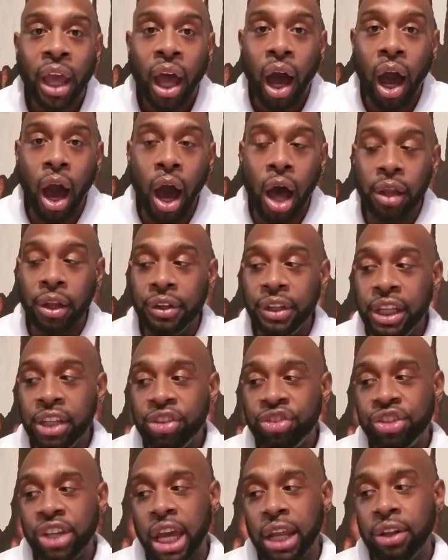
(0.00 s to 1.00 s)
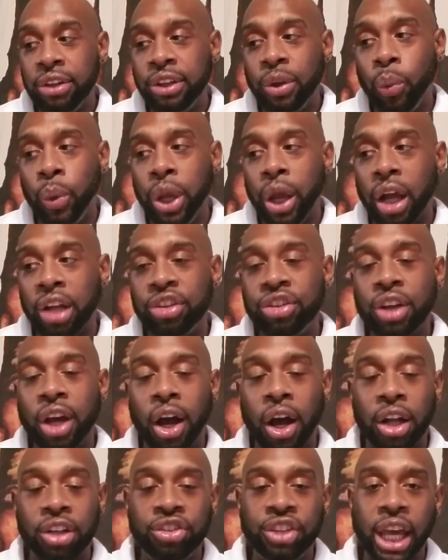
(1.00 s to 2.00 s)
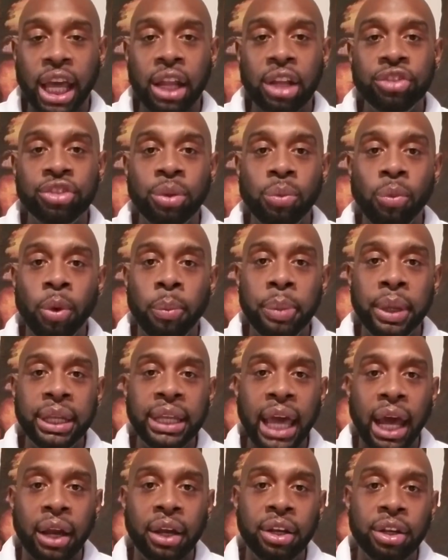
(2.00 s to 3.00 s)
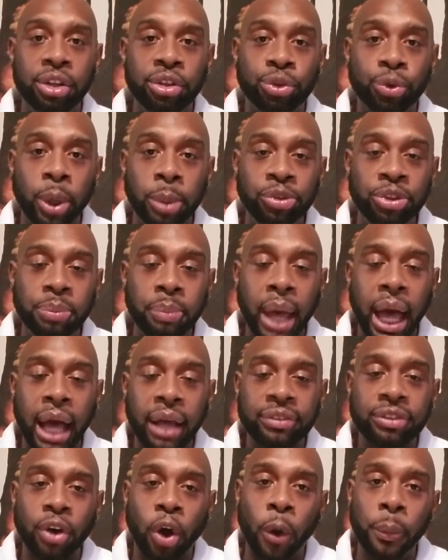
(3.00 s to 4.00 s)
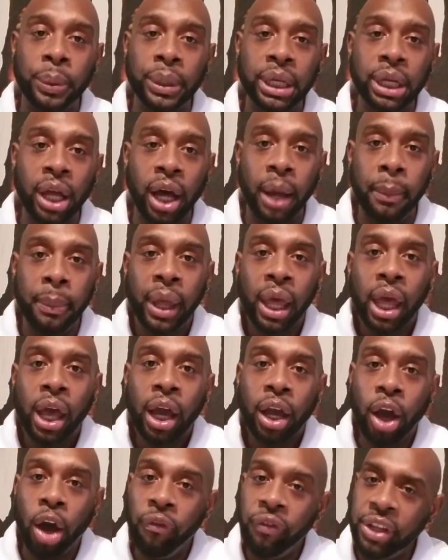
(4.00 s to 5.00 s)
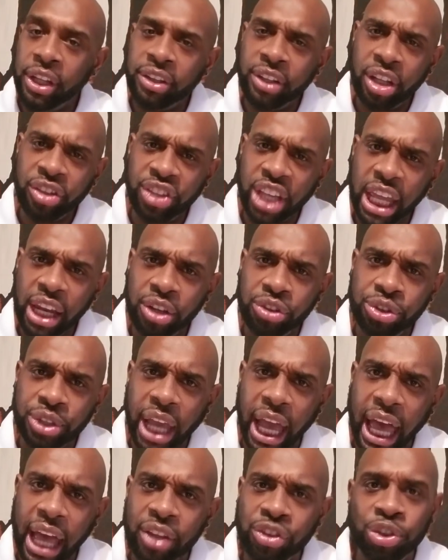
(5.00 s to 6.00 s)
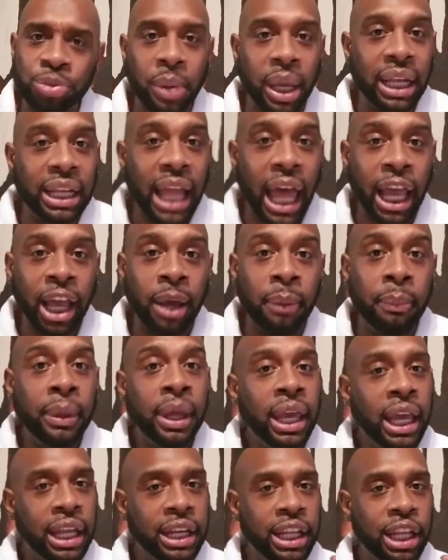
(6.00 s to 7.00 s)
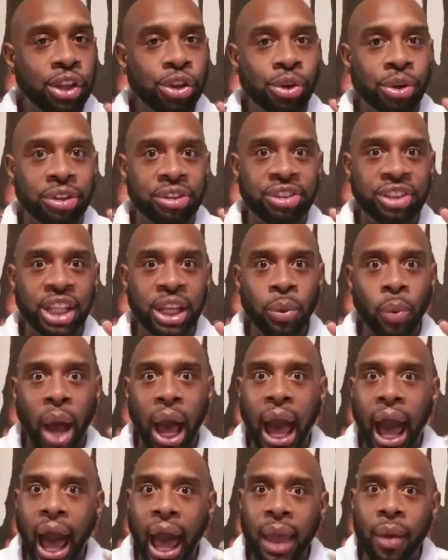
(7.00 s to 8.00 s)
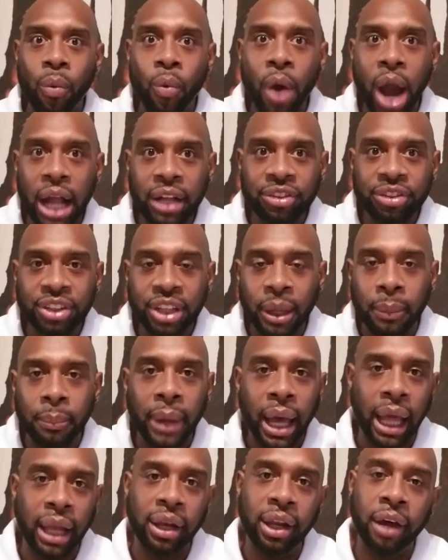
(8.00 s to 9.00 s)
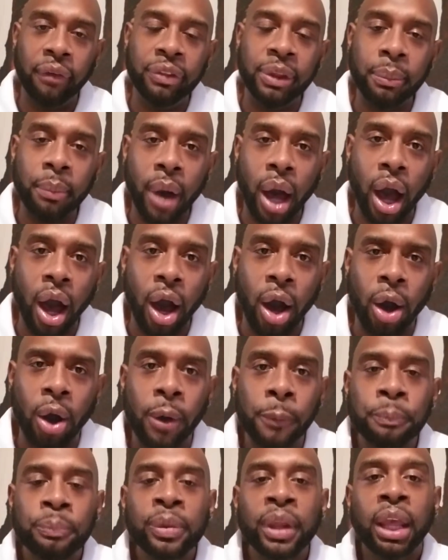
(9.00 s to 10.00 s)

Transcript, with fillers: All of these challenges that we are challenging will be down in the description box. Open it up. Go visit that challenge, you guys. You may like them, and then you'll see why I watch them. I love them all.